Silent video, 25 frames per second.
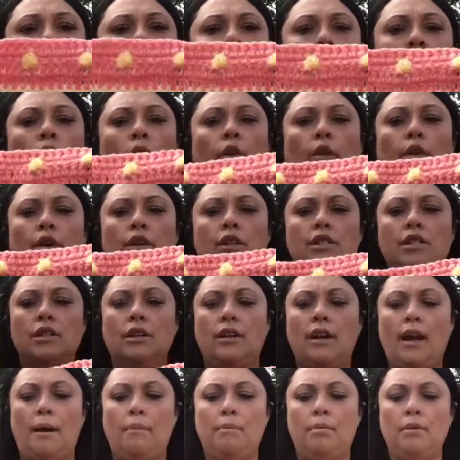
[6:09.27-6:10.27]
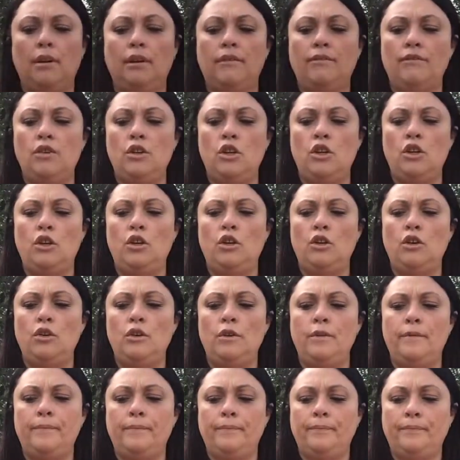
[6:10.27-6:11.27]
learnt a couple of
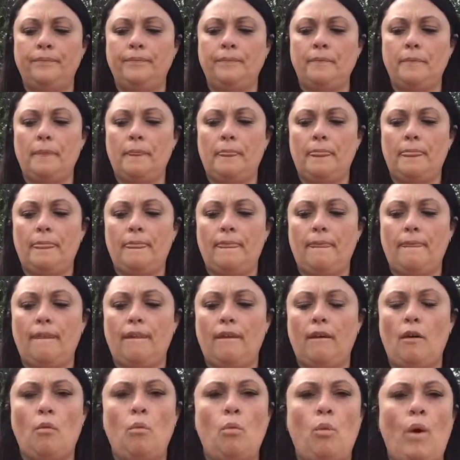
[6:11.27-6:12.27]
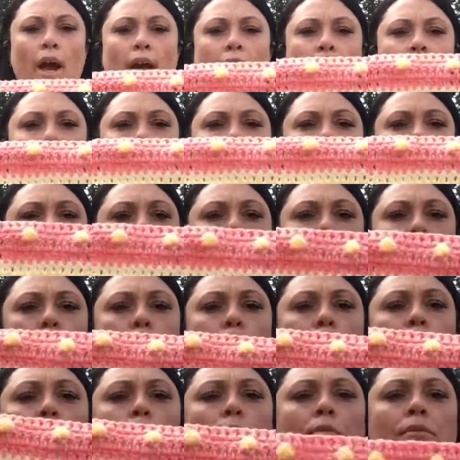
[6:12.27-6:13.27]
new ways, like to do
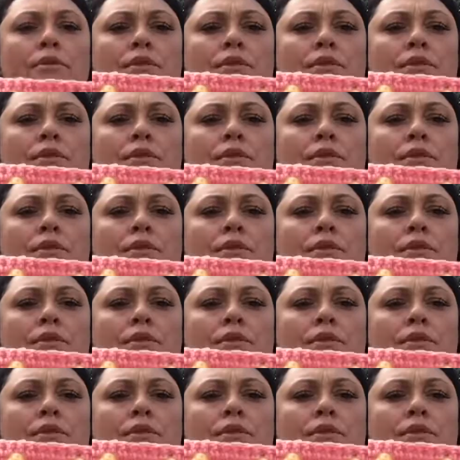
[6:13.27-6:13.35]
bobble